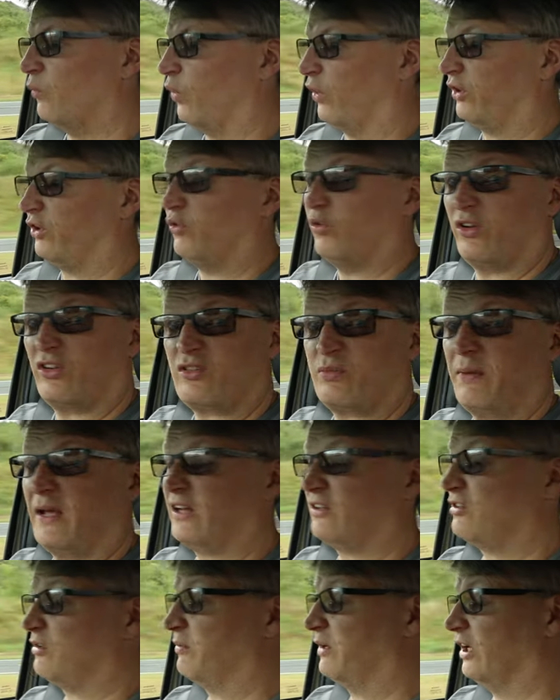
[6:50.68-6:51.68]
what you
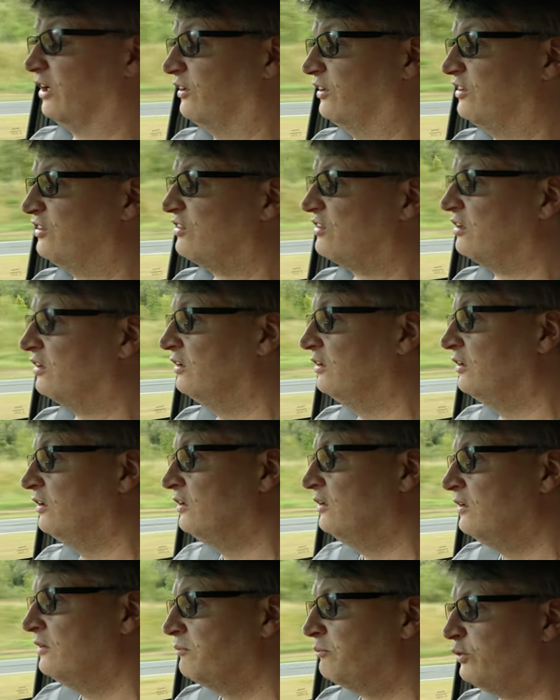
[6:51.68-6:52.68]
expect to be honest,
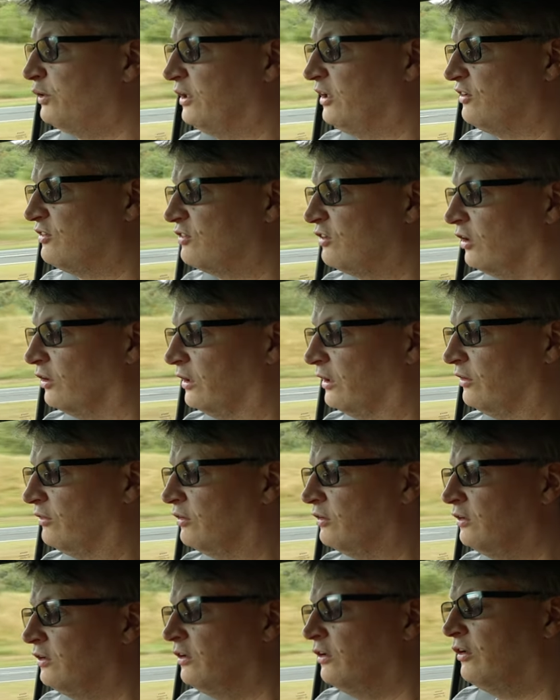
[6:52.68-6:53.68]
pretty solid.
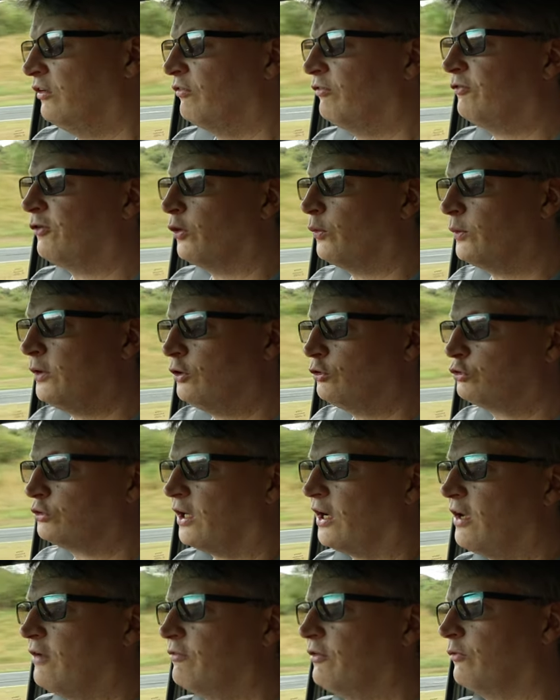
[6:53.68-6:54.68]
Four-wheel
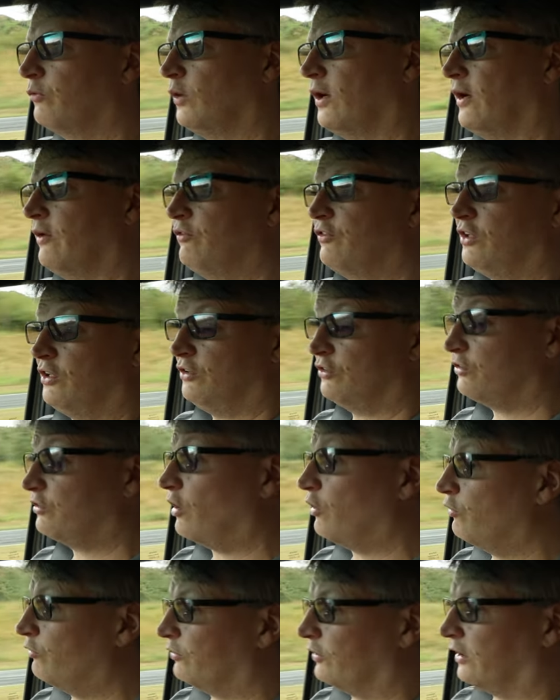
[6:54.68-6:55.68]
drive of what I've seen
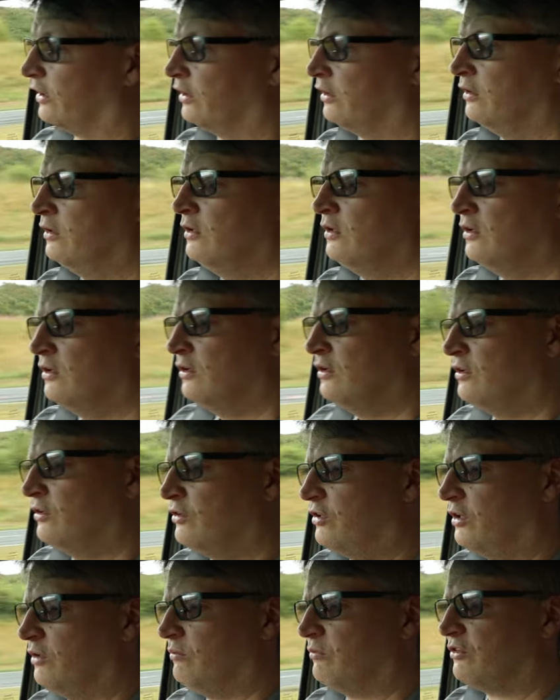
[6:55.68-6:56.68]
so far
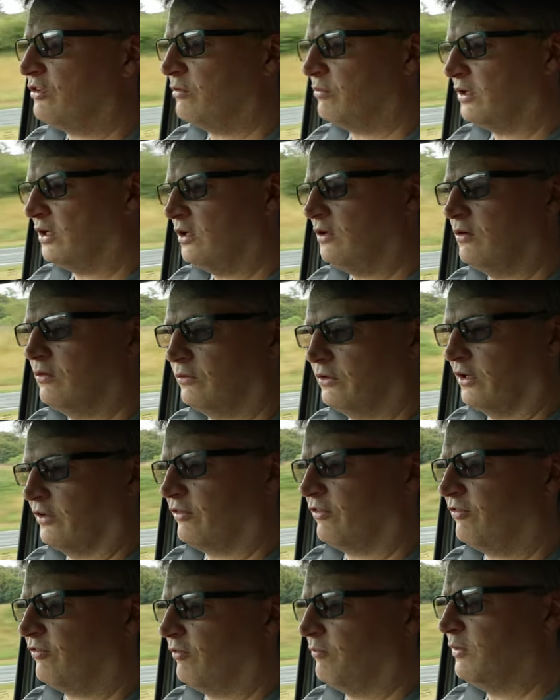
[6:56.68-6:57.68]
seems to be
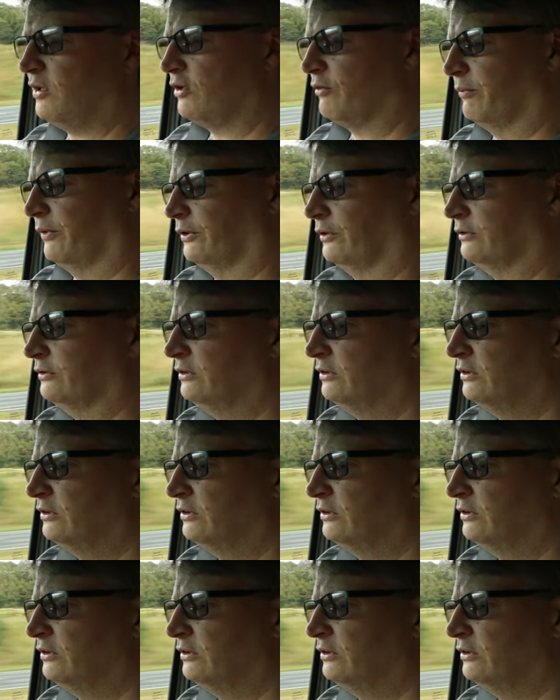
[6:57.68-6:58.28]
rather formidable.